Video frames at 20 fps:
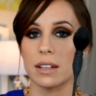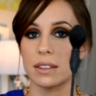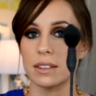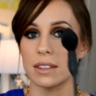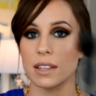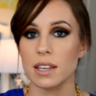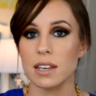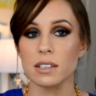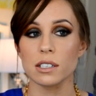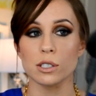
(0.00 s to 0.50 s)

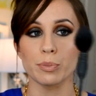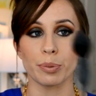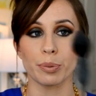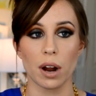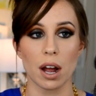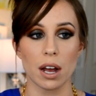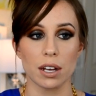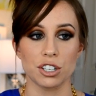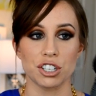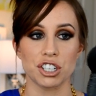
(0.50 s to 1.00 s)
that this
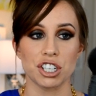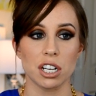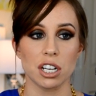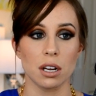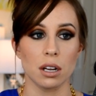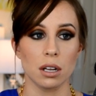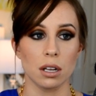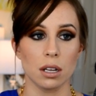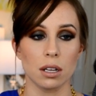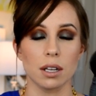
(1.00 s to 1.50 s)
brush
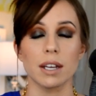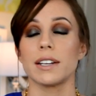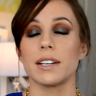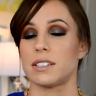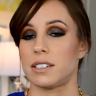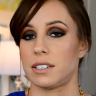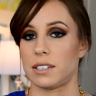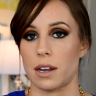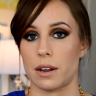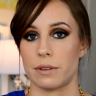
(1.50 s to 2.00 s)

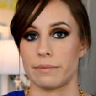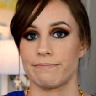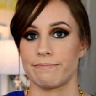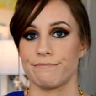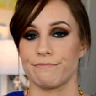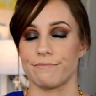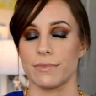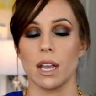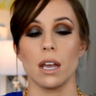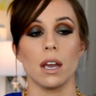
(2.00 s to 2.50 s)
gets it done.
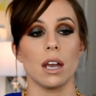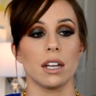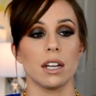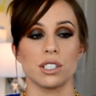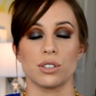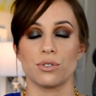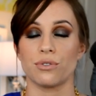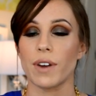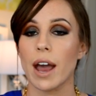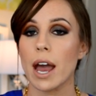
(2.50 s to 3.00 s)

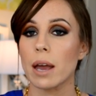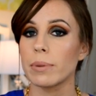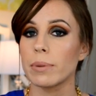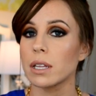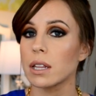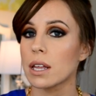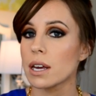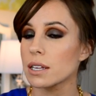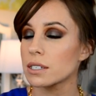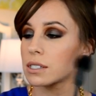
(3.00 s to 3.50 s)
It's
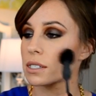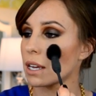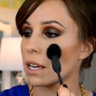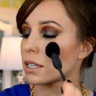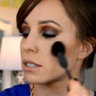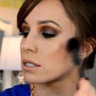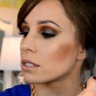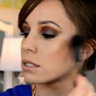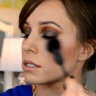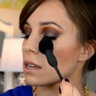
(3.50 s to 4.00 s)
fabulous.
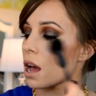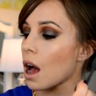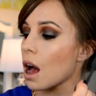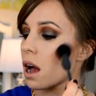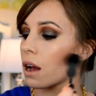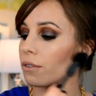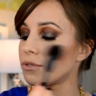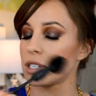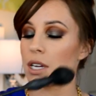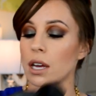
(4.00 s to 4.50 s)
It's
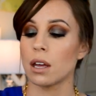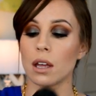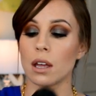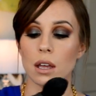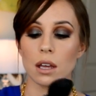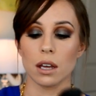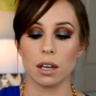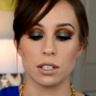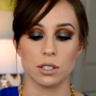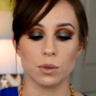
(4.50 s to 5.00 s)
soft.
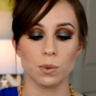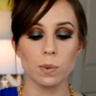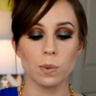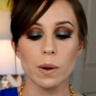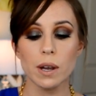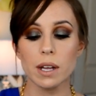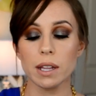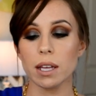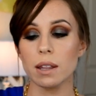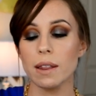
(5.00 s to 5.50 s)
It's
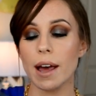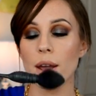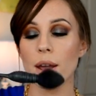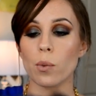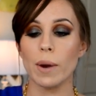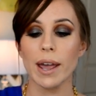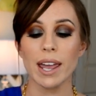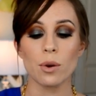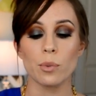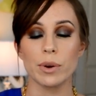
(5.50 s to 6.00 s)
really
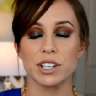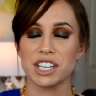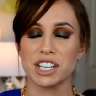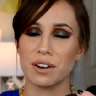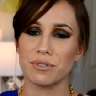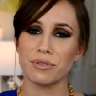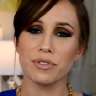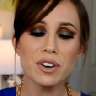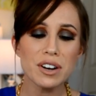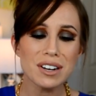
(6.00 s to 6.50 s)
lightweight, which
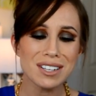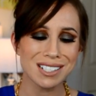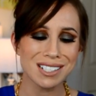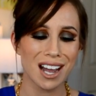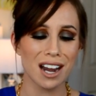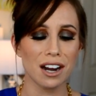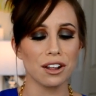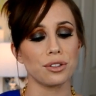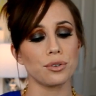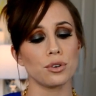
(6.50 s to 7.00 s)
at first
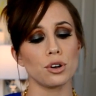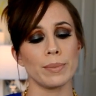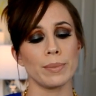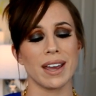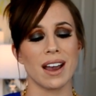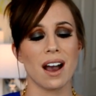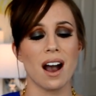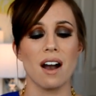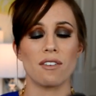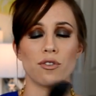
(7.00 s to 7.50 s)
kind of threw
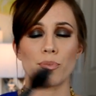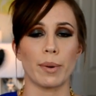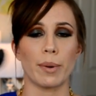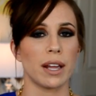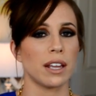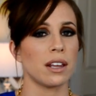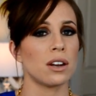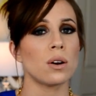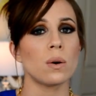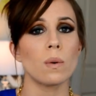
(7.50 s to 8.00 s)
me off,
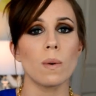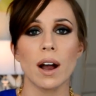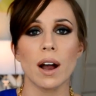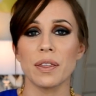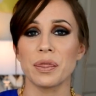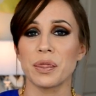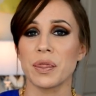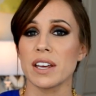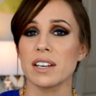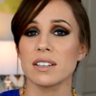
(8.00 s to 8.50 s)
but you know
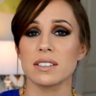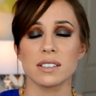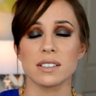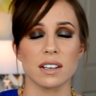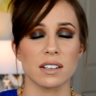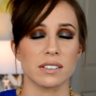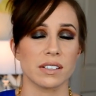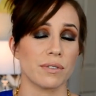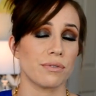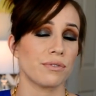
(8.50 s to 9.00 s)
what? This
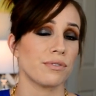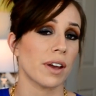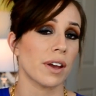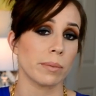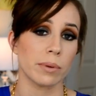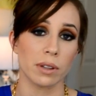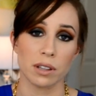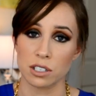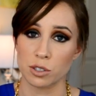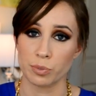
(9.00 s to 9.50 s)
is a
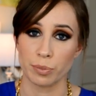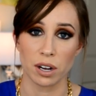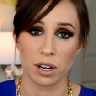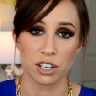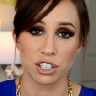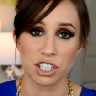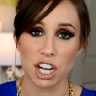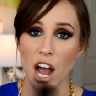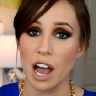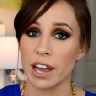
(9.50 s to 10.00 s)
fabulous
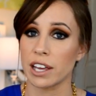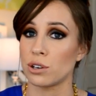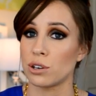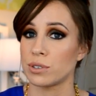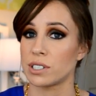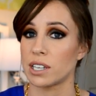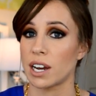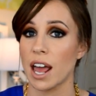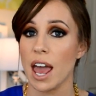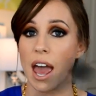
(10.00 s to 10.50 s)
brush. I
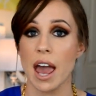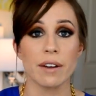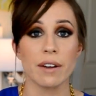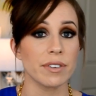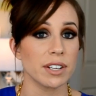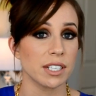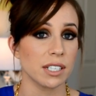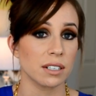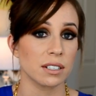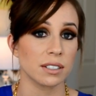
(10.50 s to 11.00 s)
use it
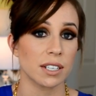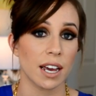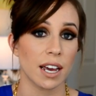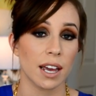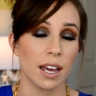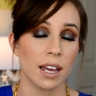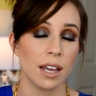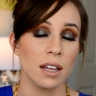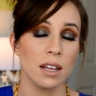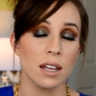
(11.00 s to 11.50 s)
every single
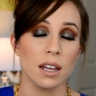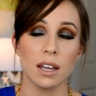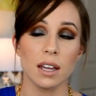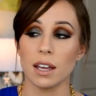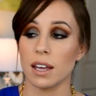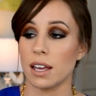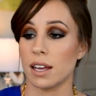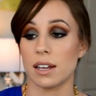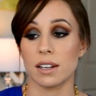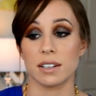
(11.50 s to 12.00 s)
day,
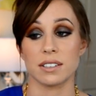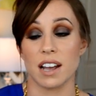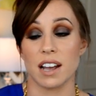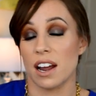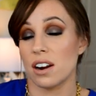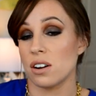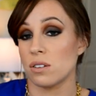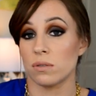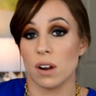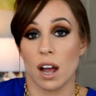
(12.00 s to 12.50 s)
and
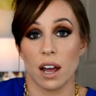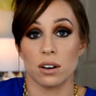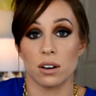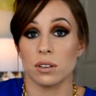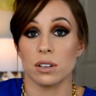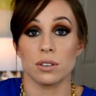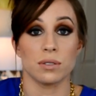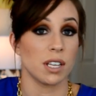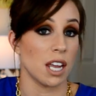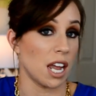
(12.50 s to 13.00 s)
I don't, I
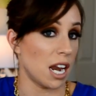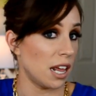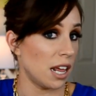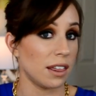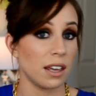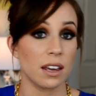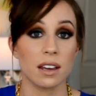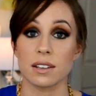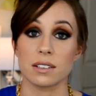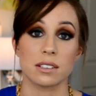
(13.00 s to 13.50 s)
don't use
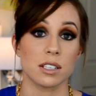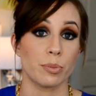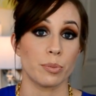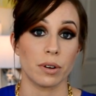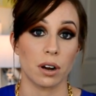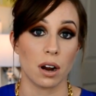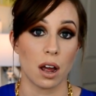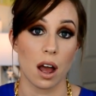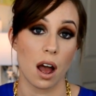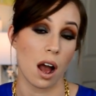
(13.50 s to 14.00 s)
anything else to
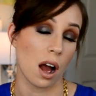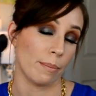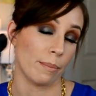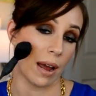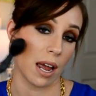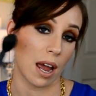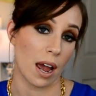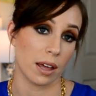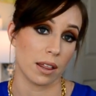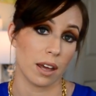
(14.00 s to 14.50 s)
put on
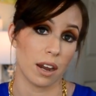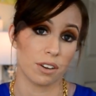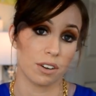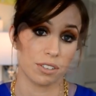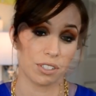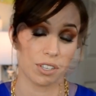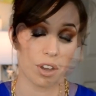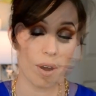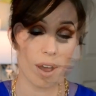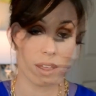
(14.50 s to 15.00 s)
my highlighter,
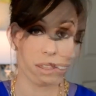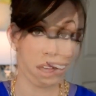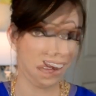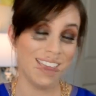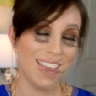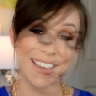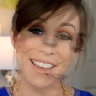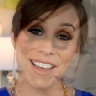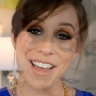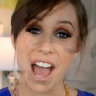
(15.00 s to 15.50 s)
so I
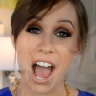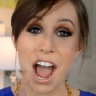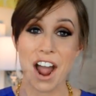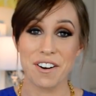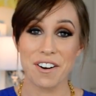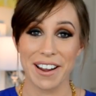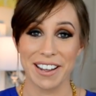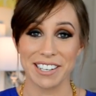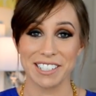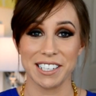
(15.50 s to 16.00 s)
love that. All
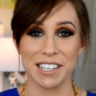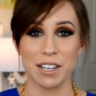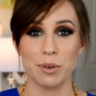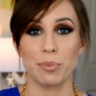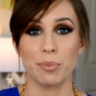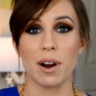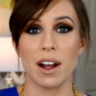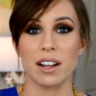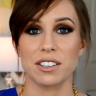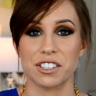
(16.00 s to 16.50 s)
right,
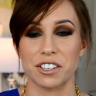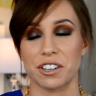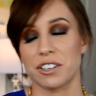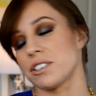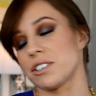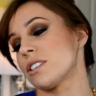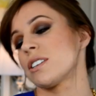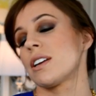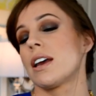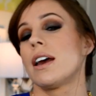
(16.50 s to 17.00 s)

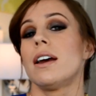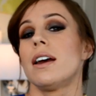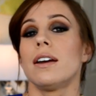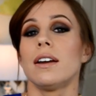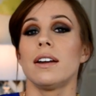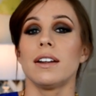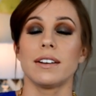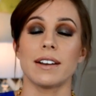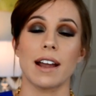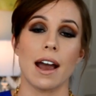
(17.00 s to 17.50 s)
bronzers.
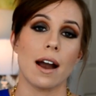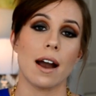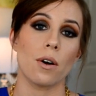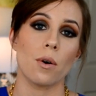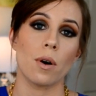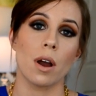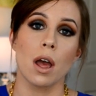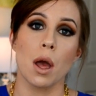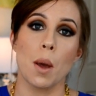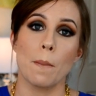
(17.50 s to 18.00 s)

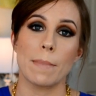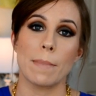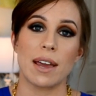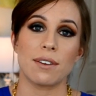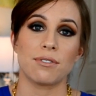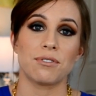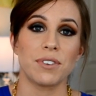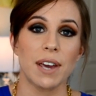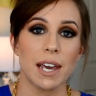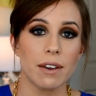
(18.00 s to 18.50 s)
Now, my
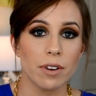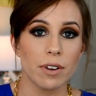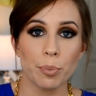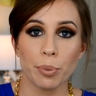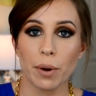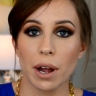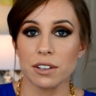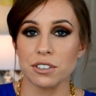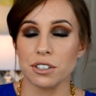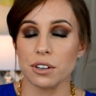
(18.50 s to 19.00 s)
favorite
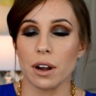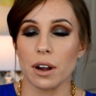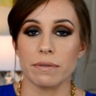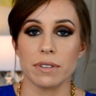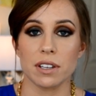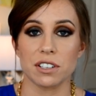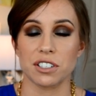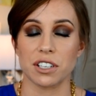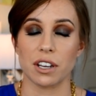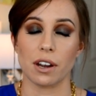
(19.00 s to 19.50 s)
bronzer of
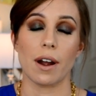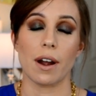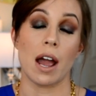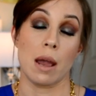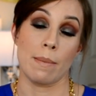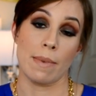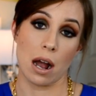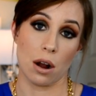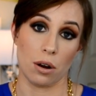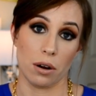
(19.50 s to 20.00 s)
this year
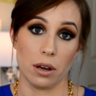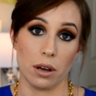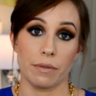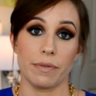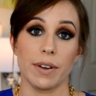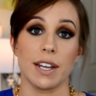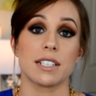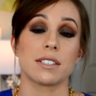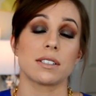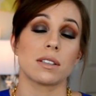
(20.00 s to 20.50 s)
I'm out of.
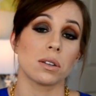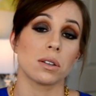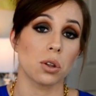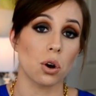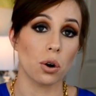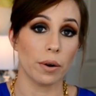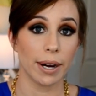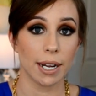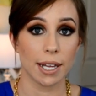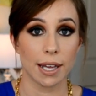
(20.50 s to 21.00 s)
It's the
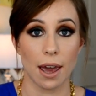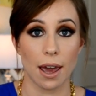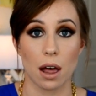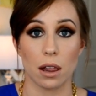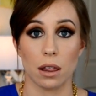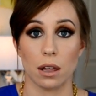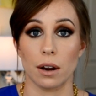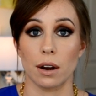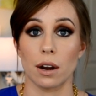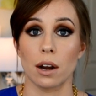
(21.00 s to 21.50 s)
Laura
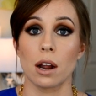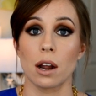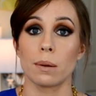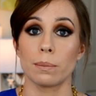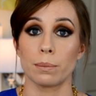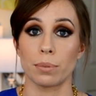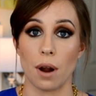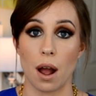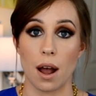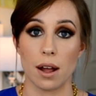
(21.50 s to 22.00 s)
Geller
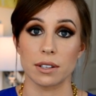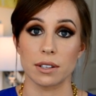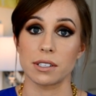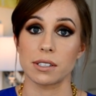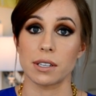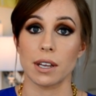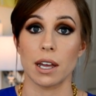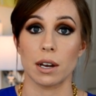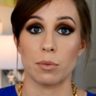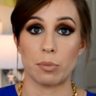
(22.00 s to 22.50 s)

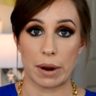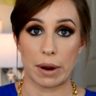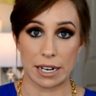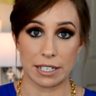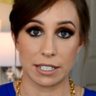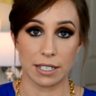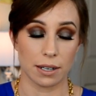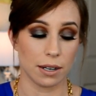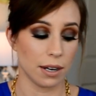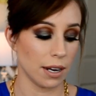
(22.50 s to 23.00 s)
Bronze in
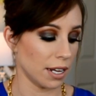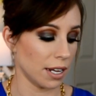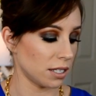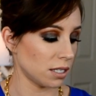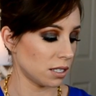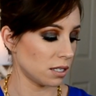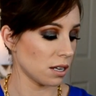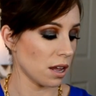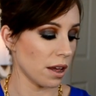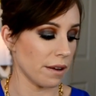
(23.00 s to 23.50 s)
Brighton.
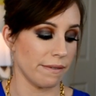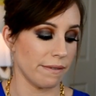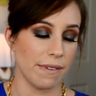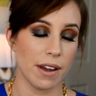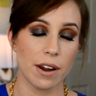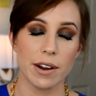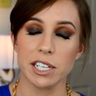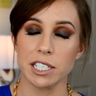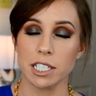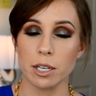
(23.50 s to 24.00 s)
It's a
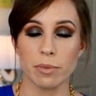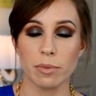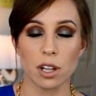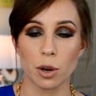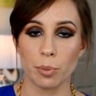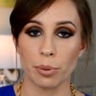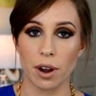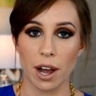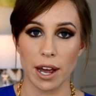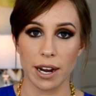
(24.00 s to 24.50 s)
very
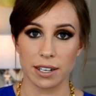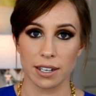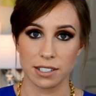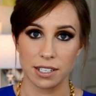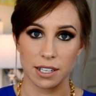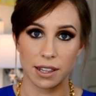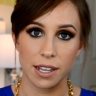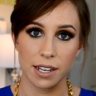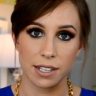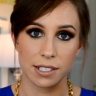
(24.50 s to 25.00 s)
similar product
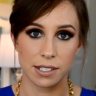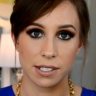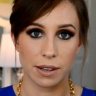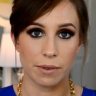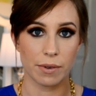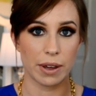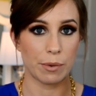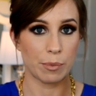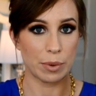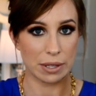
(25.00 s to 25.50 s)
to this,
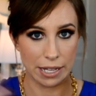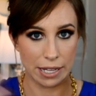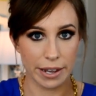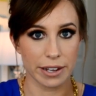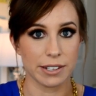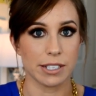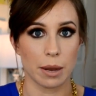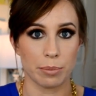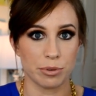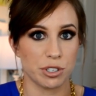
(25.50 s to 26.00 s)
with the
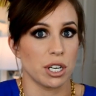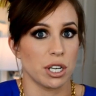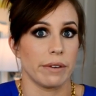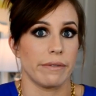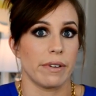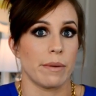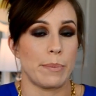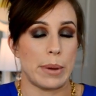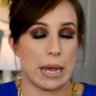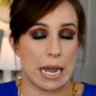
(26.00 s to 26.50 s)
exception
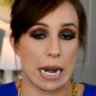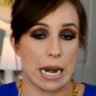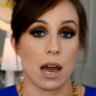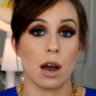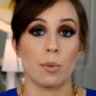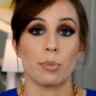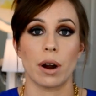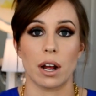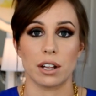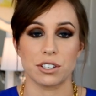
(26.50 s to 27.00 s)
of it being
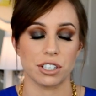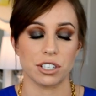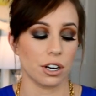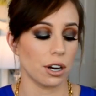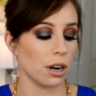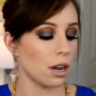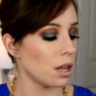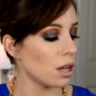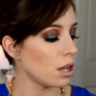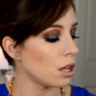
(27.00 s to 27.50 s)
a bronzer.